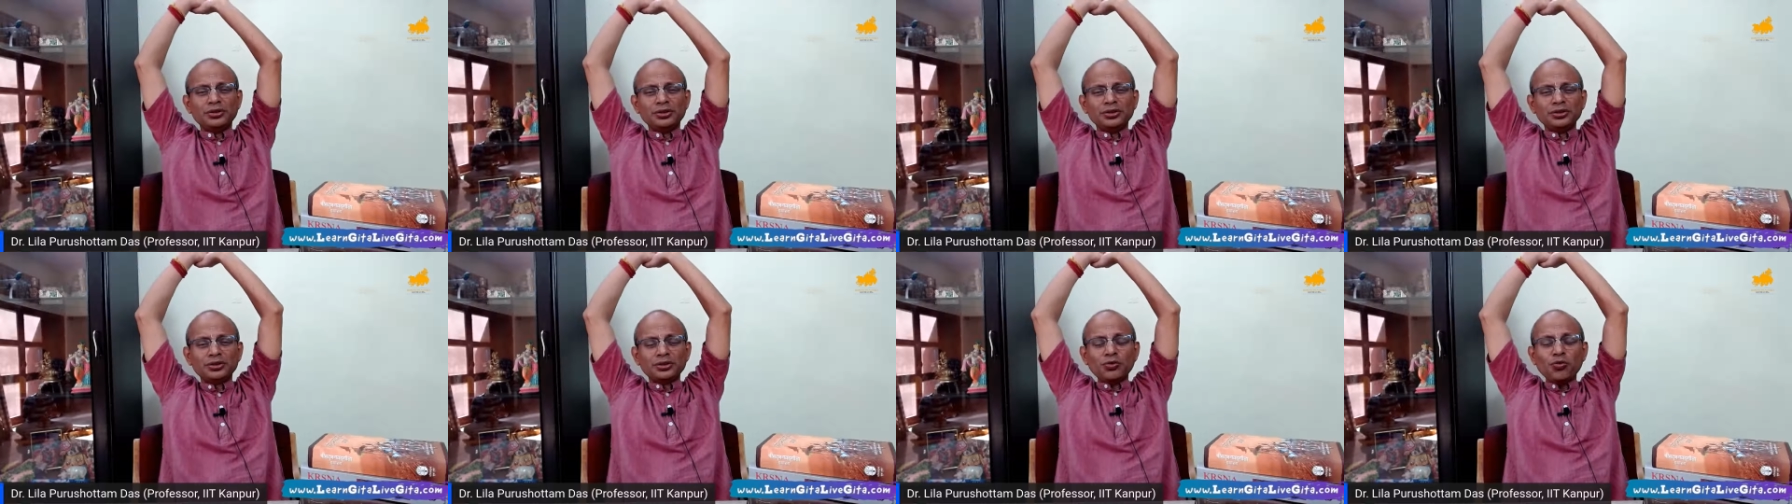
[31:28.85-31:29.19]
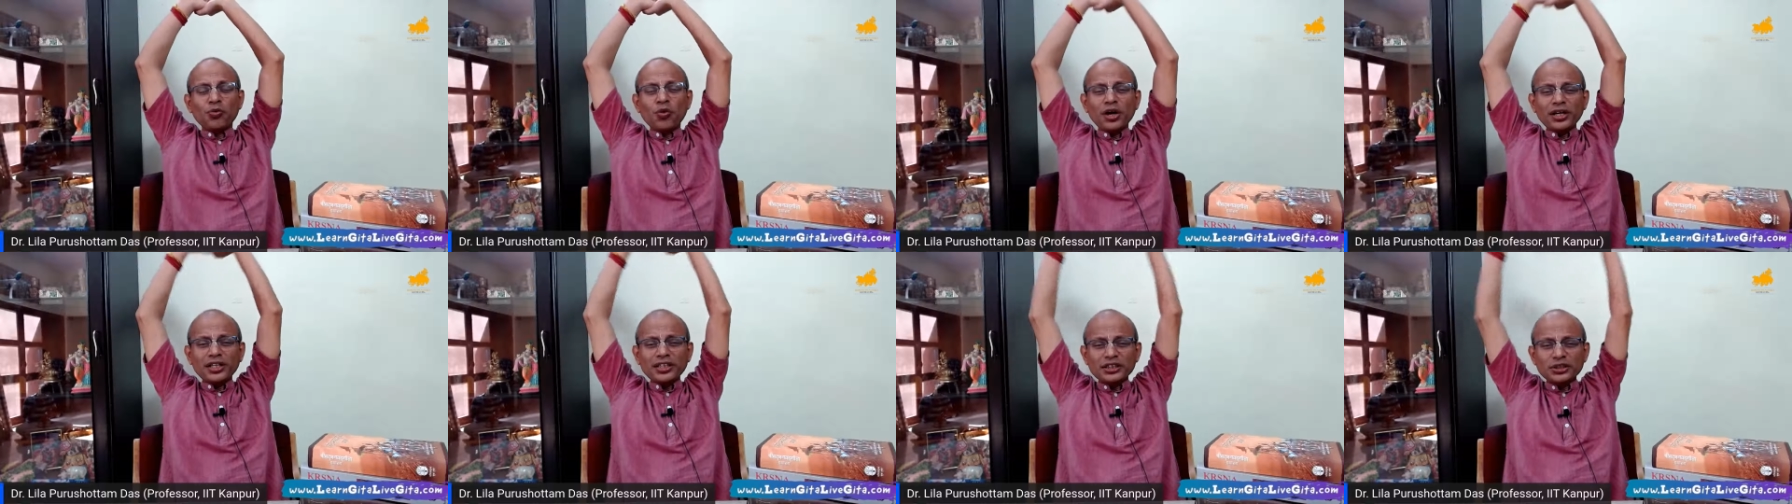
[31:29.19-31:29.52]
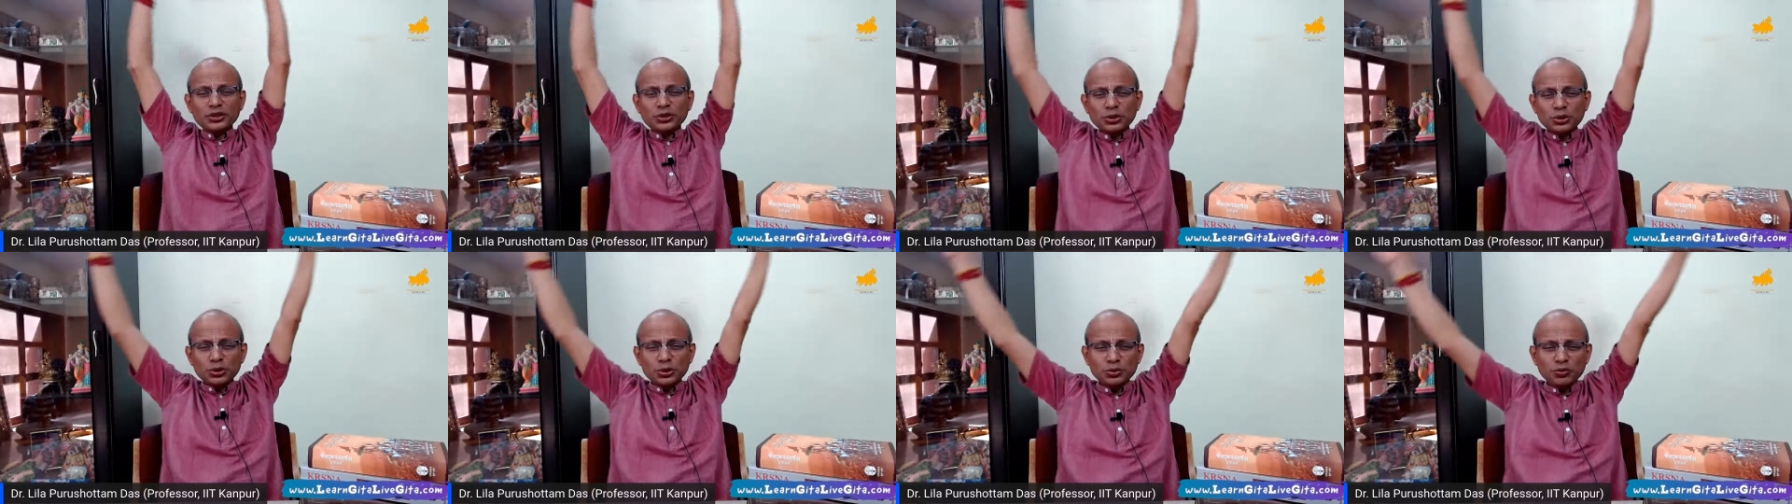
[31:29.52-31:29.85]
So what is
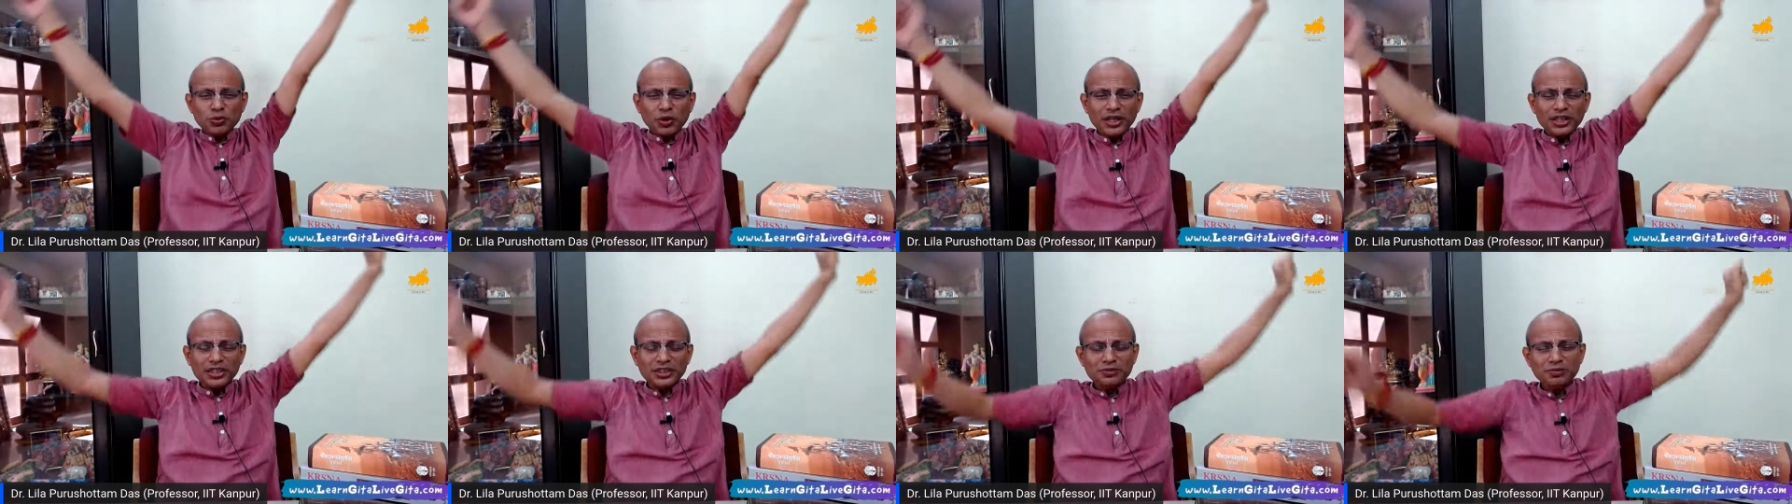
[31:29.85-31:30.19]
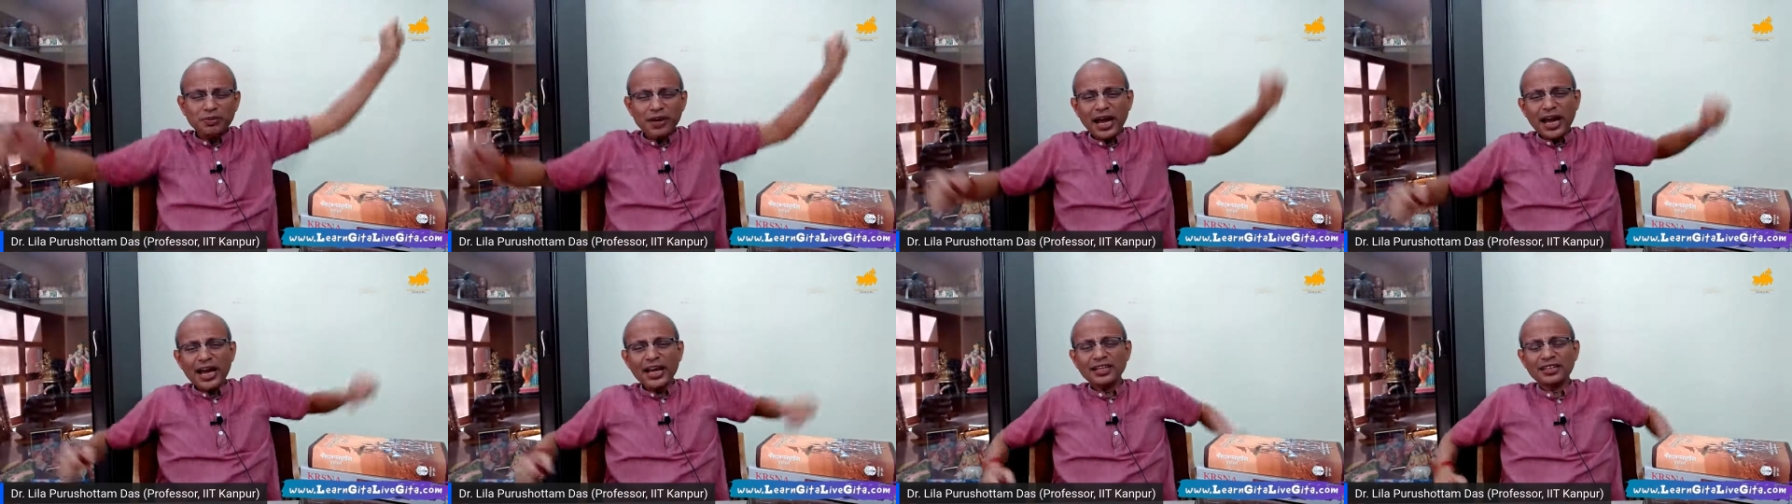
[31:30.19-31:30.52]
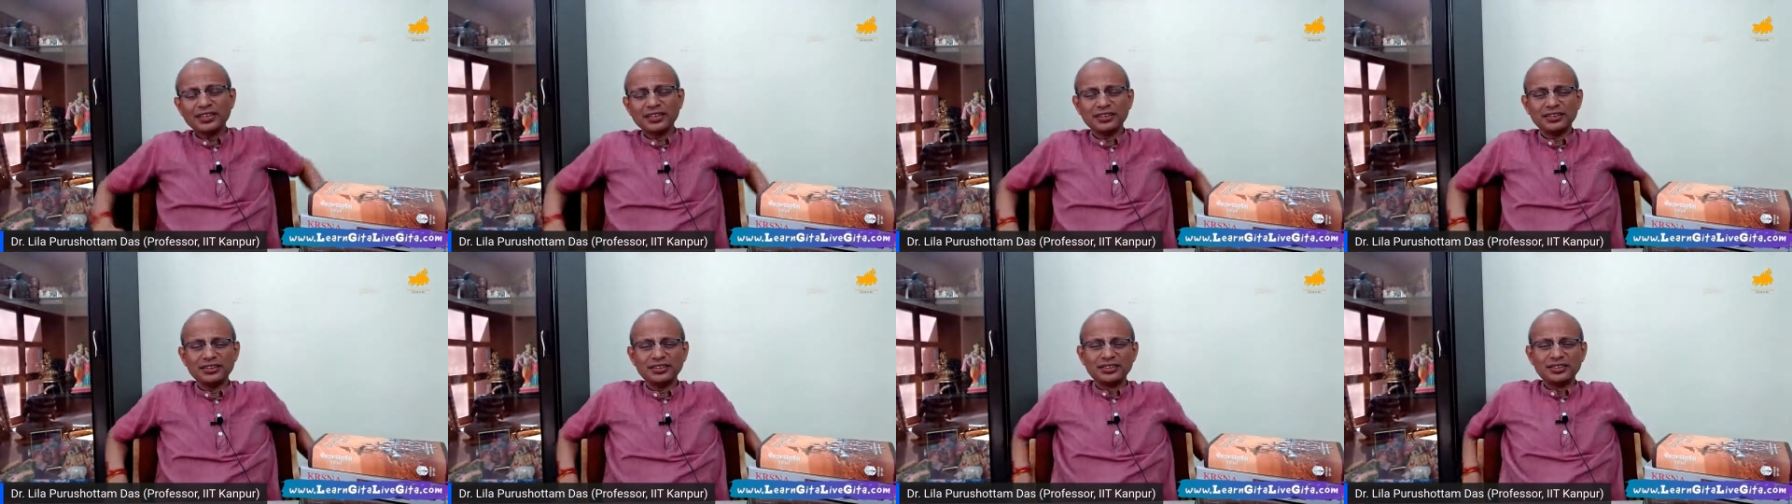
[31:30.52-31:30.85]
good, what is
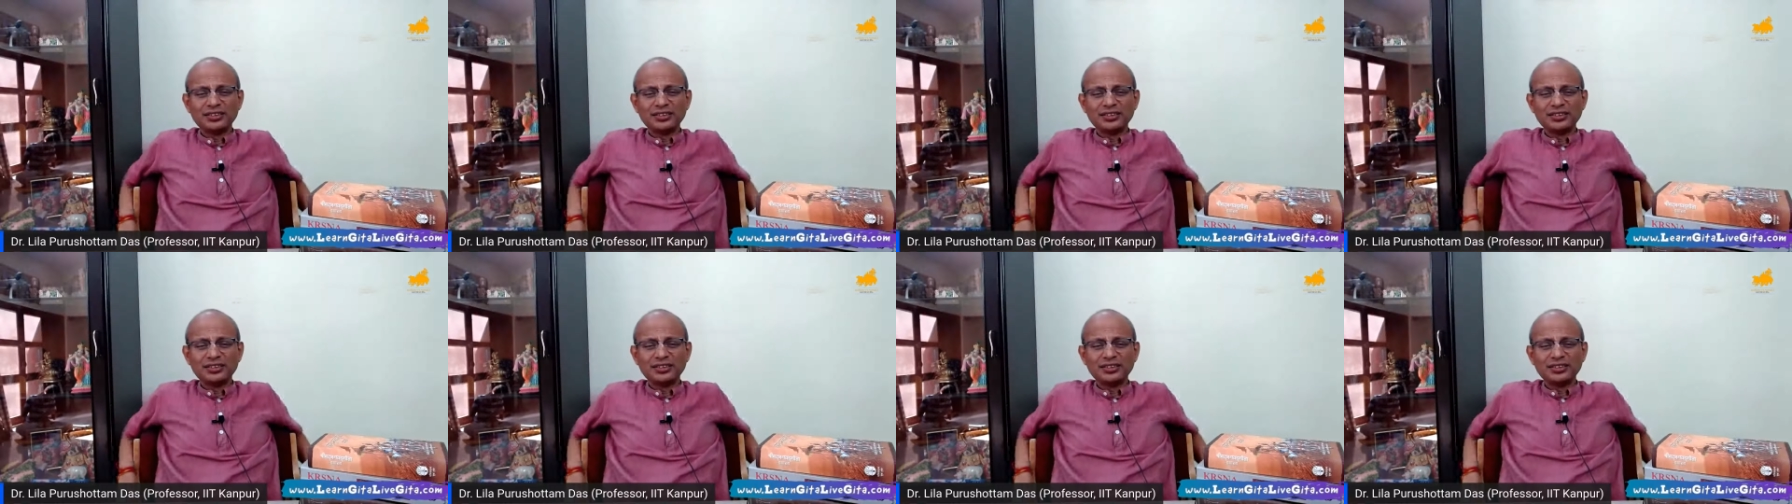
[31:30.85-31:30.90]
bad?